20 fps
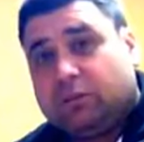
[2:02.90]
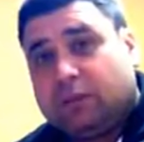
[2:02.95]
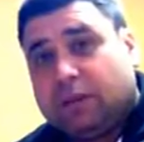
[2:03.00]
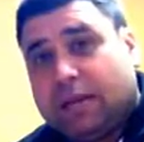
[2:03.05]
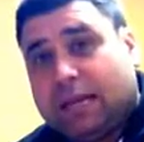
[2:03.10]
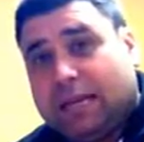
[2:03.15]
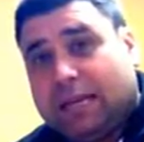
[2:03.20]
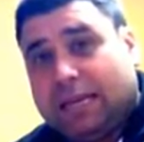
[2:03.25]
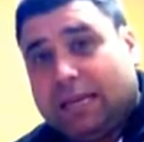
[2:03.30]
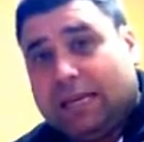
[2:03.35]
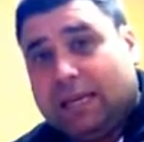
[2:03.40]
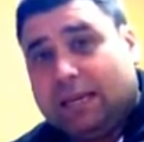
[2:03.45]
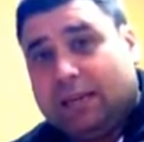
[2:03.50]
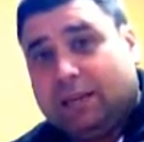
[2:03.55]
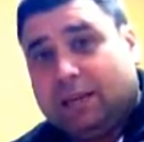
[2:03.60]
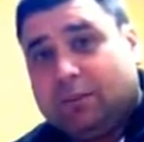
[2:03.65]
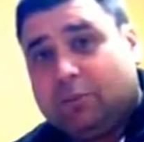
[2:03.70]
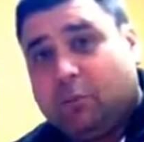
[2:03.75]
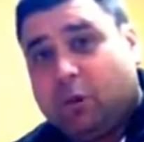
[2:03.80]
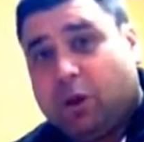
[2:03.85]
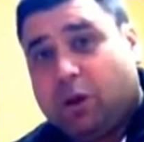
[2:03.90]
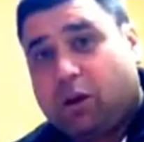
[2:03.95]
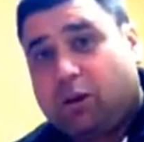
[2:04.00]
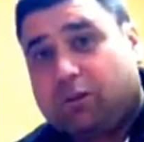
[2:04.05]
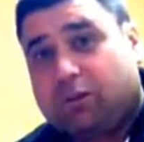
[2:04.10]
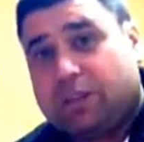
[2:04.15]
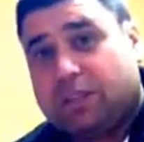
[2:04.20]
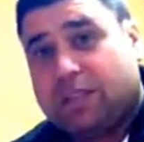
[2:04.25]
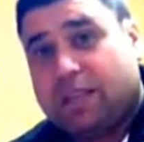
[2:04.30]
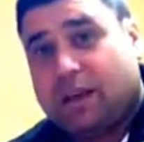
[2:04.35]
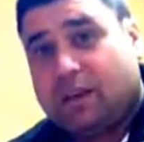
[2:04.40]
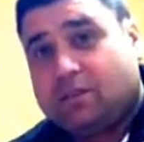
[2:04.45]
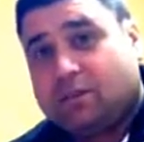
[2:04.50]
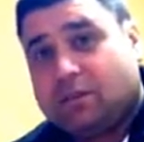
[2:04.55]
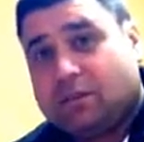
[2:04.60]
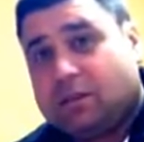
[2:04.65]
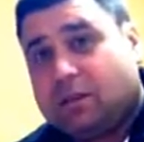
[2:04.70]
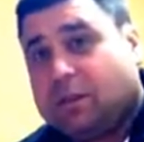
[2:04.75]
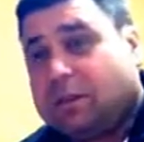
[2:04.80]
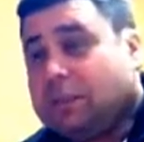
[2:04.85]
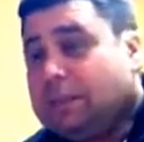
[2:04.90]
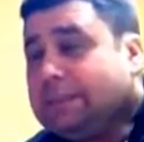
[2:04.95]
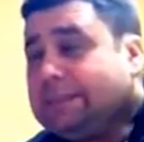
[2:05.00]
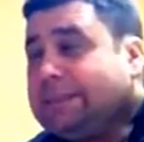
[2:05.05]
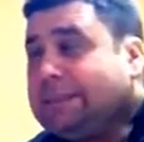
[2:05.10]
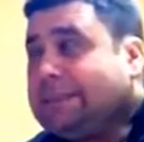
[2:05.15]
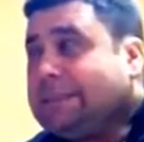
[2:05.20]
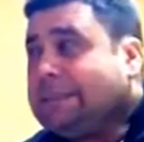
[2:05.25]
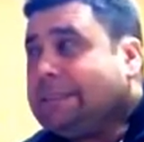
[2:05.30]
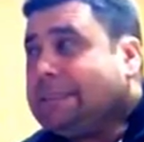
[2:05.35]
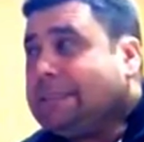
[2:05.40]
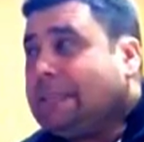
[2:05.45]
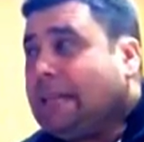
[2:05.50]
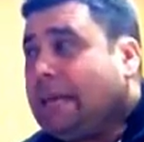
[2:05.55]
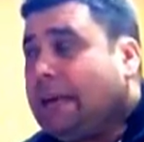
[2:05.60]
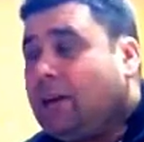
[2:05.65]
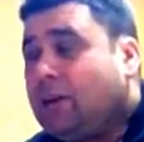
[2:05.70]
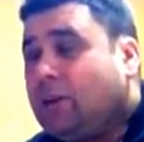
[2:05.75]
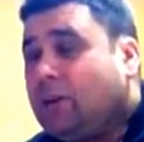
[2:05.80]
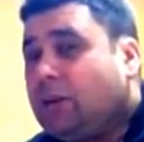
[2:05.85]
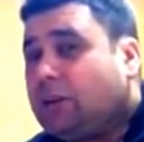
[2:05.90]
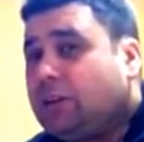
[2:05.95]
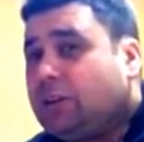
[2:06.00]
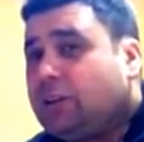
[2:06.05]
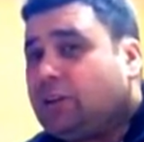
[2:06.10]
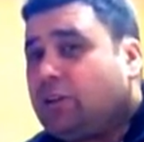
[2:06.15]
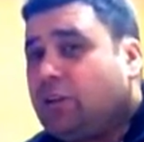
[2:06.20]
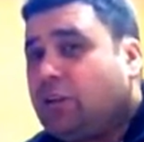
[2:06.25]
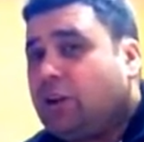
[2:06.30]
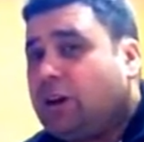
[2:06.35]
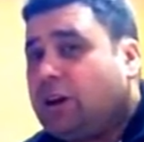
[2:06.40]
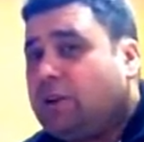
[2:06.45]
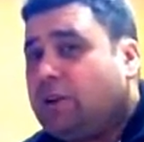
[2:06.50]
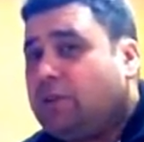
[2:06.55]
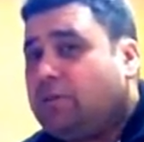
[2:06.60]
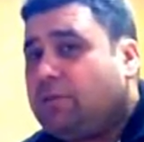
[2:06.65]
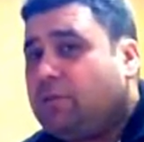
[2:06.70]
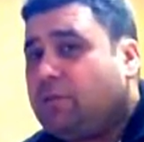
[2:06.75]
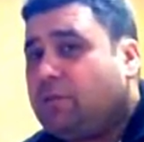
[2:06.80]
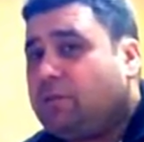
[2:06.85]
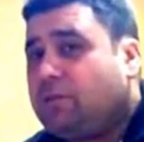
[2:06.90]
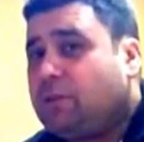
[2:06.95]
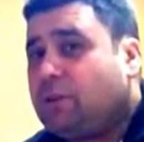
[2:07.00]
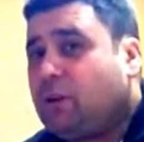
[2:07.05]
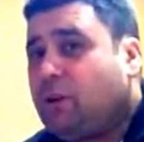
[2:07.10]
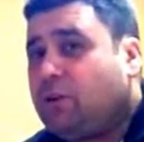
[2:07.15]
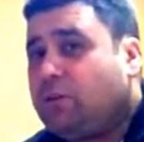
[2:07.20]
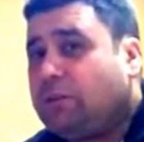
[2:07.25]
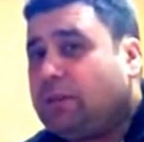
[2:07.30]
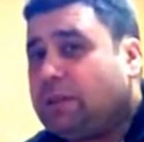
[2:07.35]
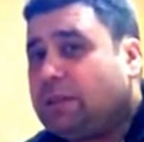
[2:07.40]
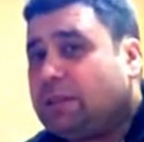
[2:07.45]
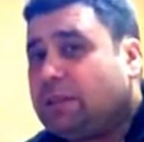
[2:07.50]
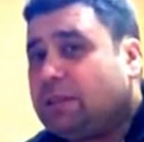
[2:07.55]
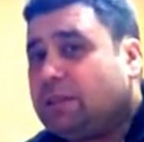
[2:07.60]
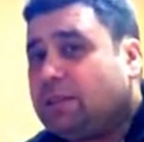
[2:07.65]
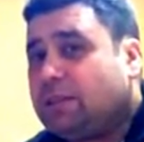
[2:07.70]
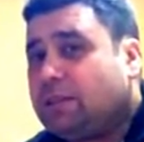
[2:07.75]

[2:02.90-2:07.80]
again, my coffee stout, and I'd like to try a few different coffees.